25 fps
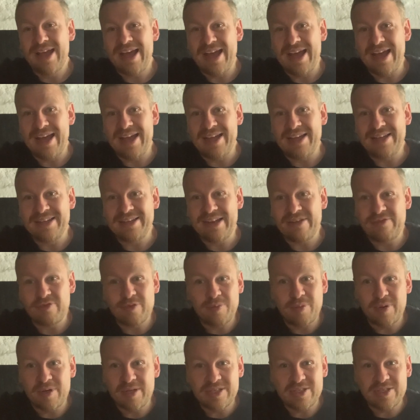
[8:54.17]
and
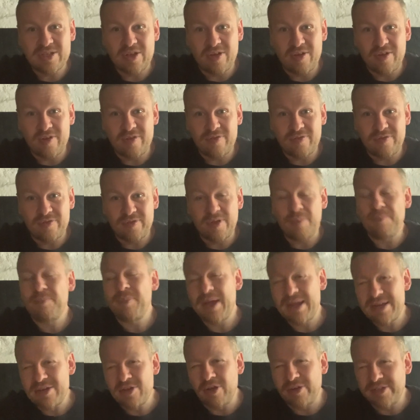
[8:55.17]
everybody sort of,
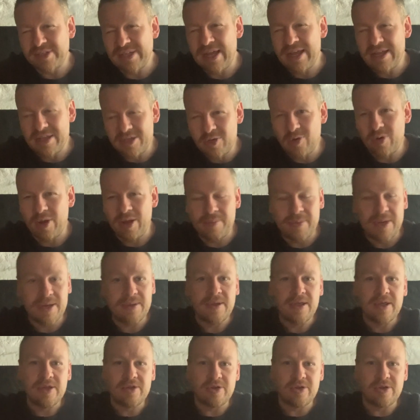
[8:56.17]
by not dying, you know what I mean,